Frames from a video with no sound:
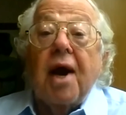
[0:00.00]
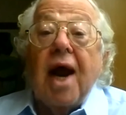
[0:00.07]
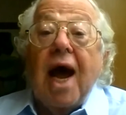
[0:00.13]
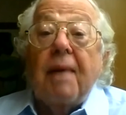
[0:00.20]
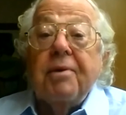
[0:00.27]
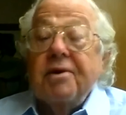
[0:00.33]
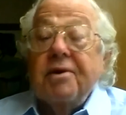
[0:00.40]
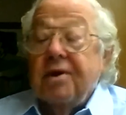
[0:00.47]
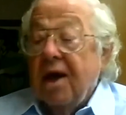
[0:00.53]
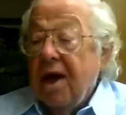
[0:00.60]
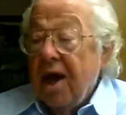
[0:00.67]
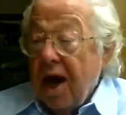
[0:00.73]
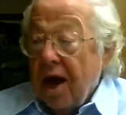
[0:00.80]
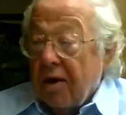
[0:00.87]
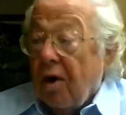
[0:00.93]
happened
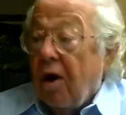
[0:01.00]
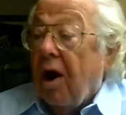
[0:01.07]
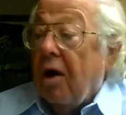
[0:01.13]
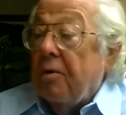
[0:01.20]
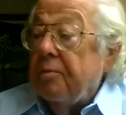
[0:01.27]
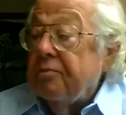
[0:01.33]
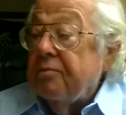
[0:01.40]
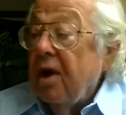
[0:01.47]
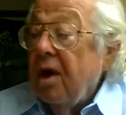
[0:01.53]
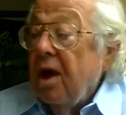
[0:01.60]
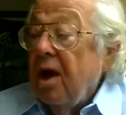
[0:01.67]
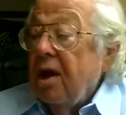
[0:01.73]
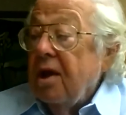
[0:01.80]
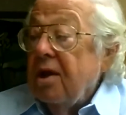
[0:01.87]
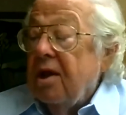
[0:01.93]
at all.
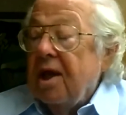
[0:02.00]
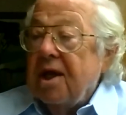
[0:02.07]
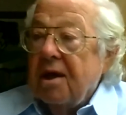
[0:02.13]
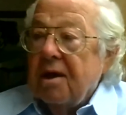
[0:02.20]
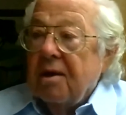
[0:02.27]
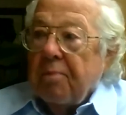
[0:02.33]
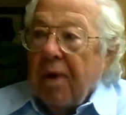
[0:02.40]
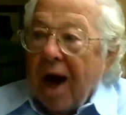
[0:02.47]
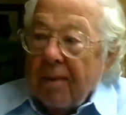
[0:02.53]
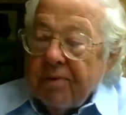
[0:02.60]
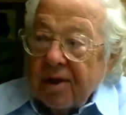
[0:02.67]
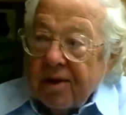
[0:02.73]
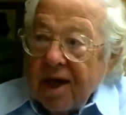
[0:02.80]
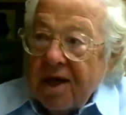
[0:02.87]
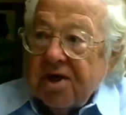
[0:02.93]
The
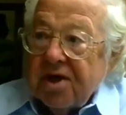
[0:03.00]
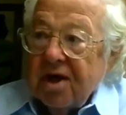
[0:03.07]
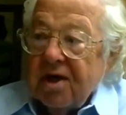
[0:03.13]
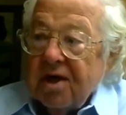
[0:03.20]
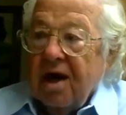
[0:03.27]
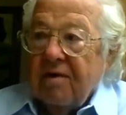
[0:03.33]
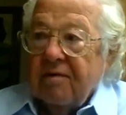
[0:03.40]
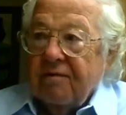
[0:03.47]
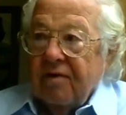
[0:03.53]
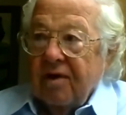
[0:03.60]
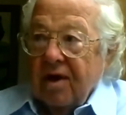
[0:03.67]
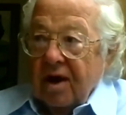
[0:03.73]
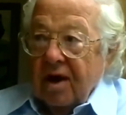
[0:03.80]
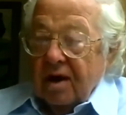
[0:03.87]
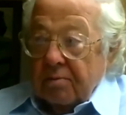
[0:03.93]
population of
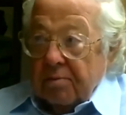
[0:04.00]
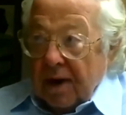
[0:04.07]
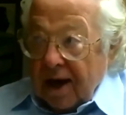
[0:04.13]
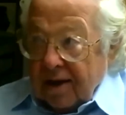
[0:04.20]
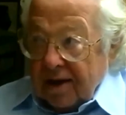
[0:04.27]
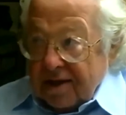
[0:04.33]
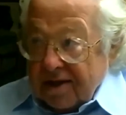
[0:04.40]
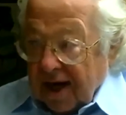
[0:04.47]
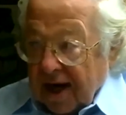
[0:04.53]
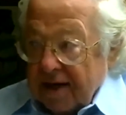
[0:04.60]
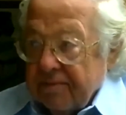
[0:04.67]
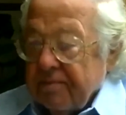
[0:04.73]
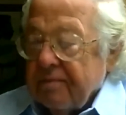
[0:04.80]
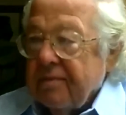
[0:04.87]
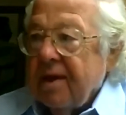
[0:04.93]
Palestine
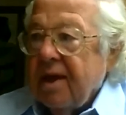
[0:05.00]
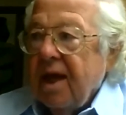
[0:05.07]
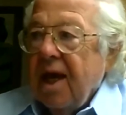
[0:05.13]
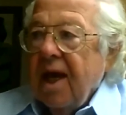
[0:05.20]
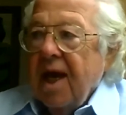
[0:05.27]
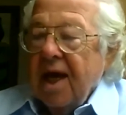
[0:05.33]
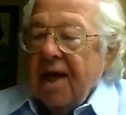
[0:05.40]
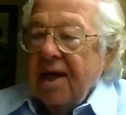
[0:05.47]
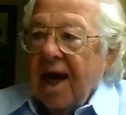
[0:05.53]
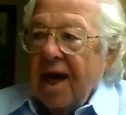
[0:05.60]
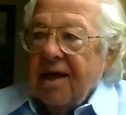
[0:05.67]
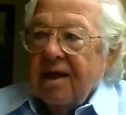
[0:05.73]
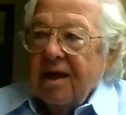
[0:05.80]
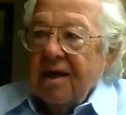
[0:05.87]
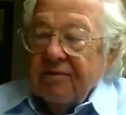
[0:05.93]
in
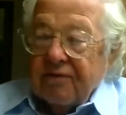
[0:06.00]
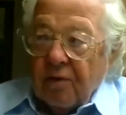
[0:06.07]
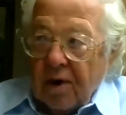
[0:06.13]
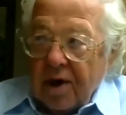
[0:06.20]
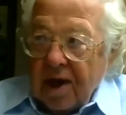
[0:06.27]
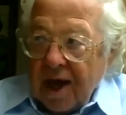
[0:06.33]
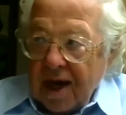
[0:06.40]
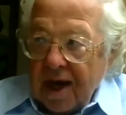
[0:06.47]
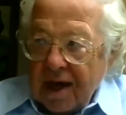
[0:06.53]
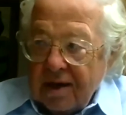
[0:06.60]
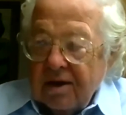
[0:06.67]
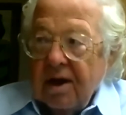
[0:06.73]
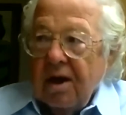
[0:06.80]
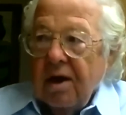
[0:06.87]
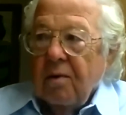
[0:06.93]
nineteen forty-eight
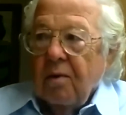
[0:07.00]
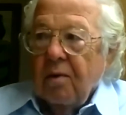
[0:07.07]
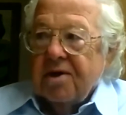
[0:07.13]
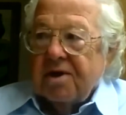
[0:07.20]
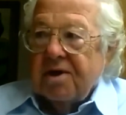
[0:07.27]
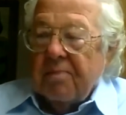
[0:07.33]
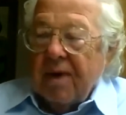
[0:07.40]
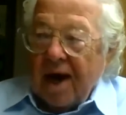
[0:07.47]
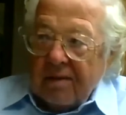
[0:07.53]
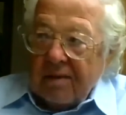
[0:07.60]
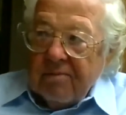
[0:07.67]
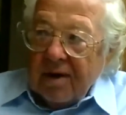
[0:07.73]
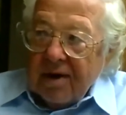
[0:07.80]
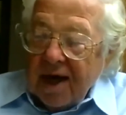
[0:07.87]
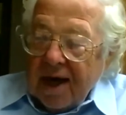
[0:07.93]
was about a
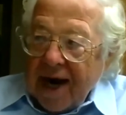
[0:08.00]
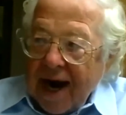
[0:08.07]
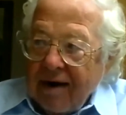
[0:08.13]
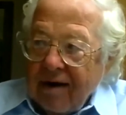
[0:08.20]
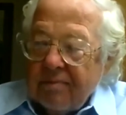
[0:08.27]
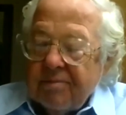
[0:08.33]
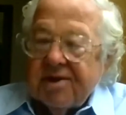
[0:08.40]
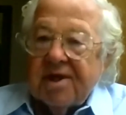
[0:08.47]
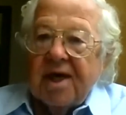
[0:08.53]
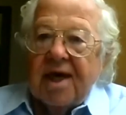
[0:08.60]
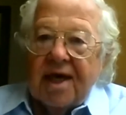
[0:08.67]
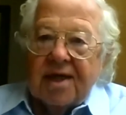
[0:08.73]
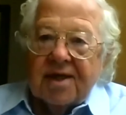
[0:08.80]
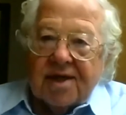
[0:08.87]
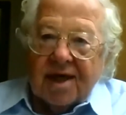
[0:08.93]
million Arabs
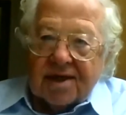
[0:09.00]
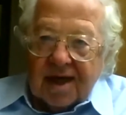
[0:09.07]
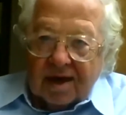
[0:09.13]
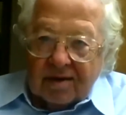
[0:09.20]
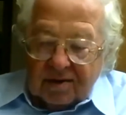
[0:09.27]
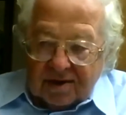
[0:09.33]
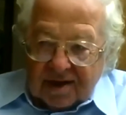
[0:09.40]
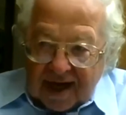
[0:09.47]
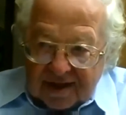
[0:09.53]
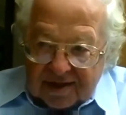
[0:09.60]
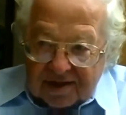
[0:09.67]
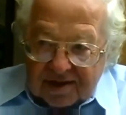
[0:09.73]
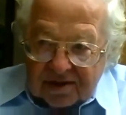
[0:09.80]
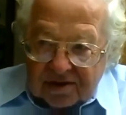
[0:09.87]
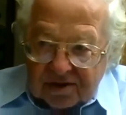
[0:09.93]
and six hundred
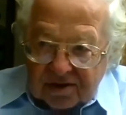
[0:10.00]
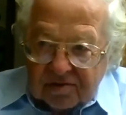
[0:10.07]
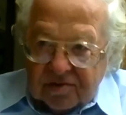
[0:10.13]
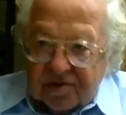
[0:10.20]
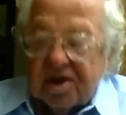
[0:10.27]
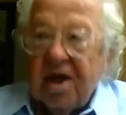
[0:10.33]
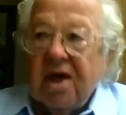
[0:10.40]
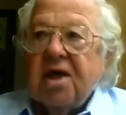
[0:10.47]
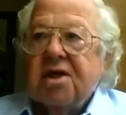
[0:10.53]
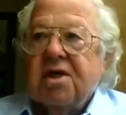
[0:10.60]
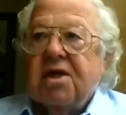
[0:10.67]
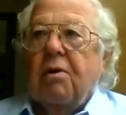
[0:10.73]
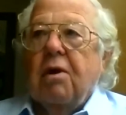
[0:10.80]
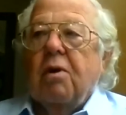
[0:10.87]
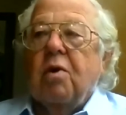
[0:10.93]
thousand Jews.
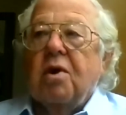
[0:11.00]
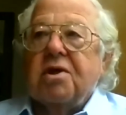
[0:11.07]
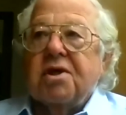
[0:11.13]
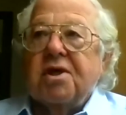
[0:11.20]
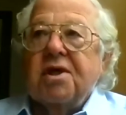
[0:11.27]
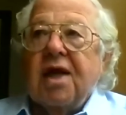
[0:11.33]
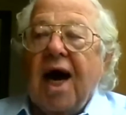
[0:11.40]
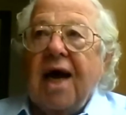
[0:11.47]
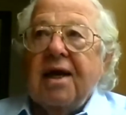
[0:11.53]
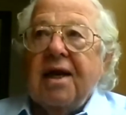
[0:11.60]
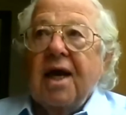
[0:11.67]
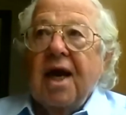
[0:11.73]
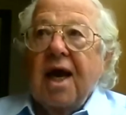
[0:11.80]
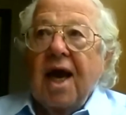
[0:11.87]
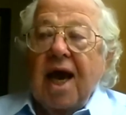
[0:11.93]
So it was not
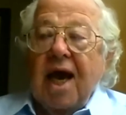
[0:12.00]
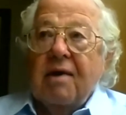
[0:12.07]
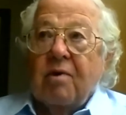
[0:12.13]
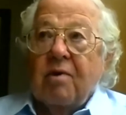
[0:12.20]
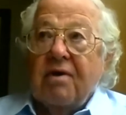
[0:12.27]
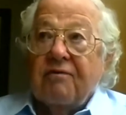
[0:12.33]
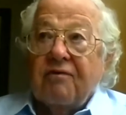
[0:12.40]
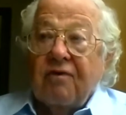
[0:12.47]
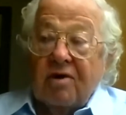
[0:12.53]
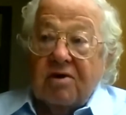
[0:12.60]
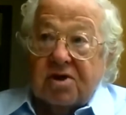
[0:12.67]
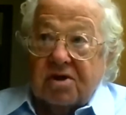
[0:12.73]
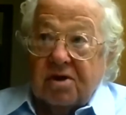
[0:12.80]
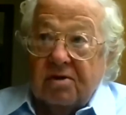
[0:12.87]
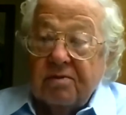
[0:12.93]
a
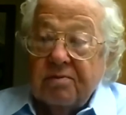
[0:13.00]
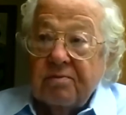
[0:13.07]
reversal